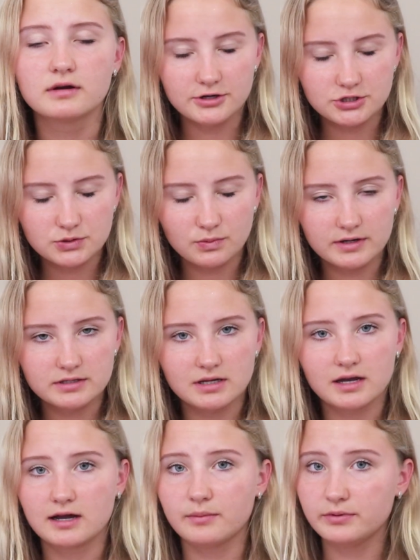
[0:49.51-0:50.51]
I just want to
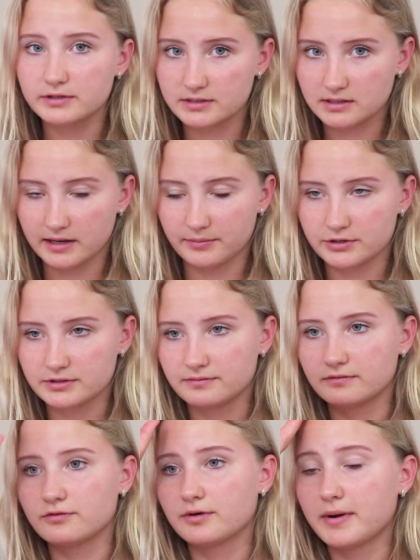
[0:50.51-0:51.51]
say a couple disclaimers
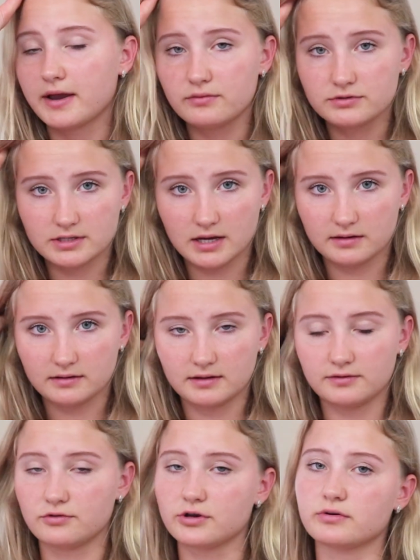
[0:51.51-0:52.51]
for my own sake
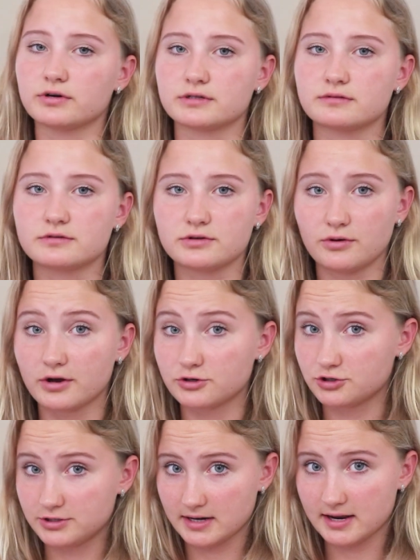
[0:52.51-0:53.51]
and for yours, so you
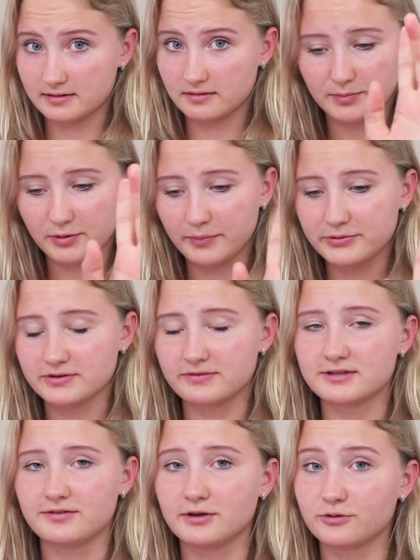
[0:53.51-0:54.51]
understand the purpose of
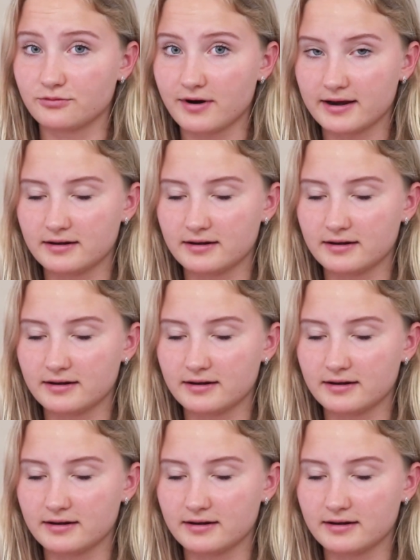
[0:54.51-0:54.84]
this video right.